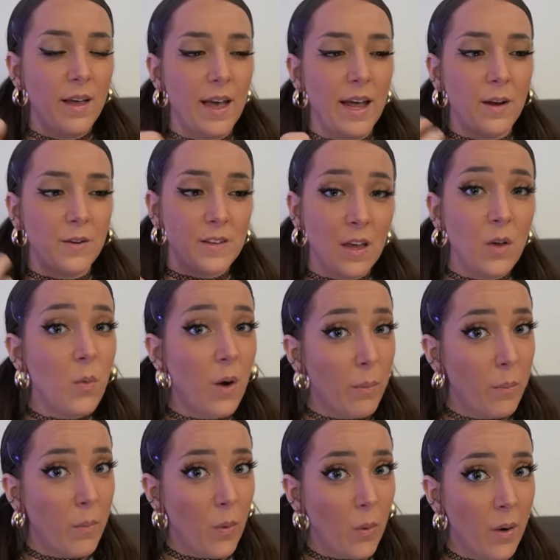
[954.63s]
And I would say, you
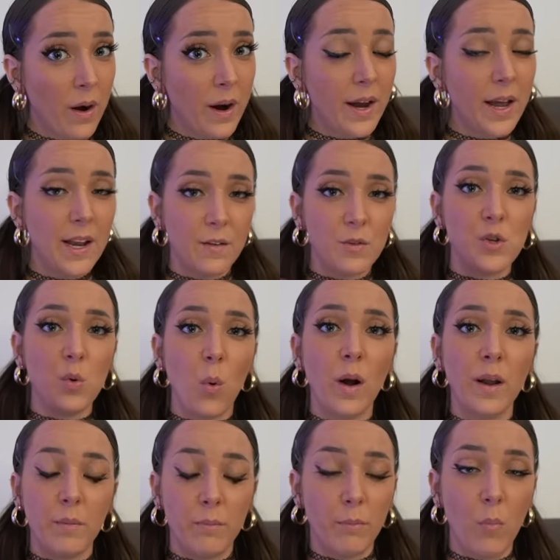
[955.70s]
want more? And if she
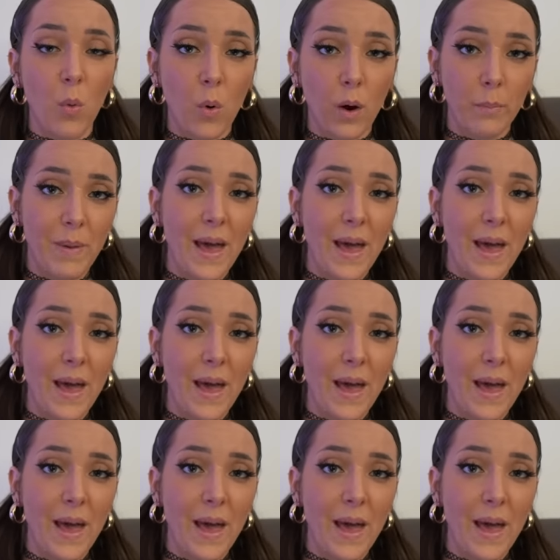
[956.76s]
wanted more